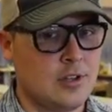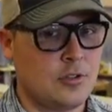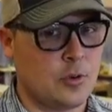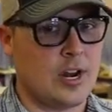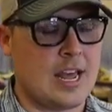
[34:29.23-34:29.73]

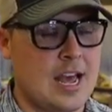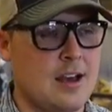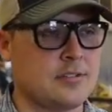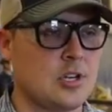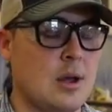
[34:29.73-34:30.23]
three and a
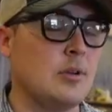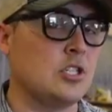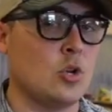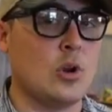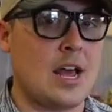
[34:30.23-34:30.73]
half, so now I'm
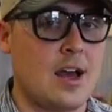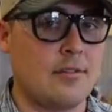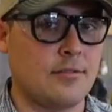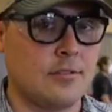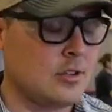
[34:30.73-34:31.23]
at two and a
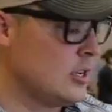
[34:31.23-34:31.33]
half.